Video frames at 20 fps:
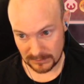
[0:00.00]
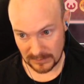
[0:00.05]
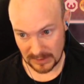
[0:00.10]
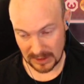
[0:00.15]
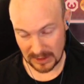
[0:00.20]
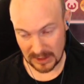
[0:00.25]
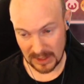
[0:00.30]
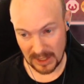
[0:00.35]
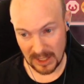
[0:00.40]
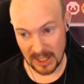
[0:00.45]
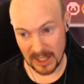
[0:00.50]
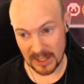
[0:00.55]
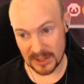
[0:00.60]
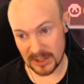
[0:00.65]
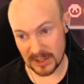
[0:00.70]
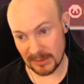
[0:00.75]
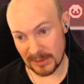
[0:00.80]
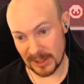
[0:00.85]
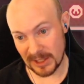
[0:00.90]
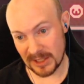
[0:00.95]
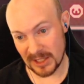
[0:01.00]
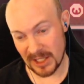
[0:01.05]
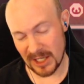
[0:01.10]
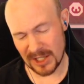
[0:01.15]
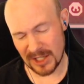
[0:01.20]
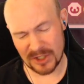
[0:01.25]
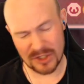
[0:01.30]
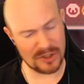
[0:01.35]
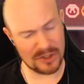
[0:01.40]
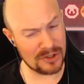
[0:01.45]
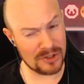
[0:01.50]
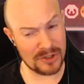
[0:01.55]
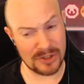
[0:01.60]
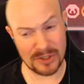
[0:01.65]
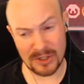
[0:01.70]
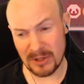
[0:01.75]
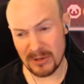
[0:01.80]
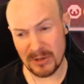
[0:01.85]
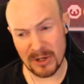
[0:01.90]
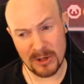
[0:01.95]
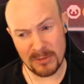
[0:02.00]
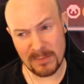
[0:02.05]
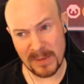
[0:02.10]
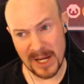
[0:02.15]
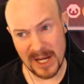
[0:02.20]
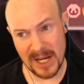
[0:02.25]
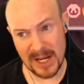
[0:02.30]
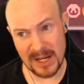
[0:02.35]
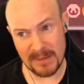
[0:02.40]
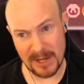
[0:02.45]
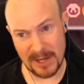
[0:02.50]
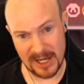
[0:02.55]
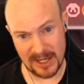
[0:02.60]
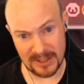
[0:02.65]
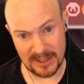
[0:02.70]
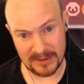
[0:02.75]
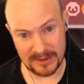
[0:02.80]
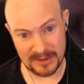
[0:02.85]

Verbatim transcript: God, so many dodgers! You're so OP, man.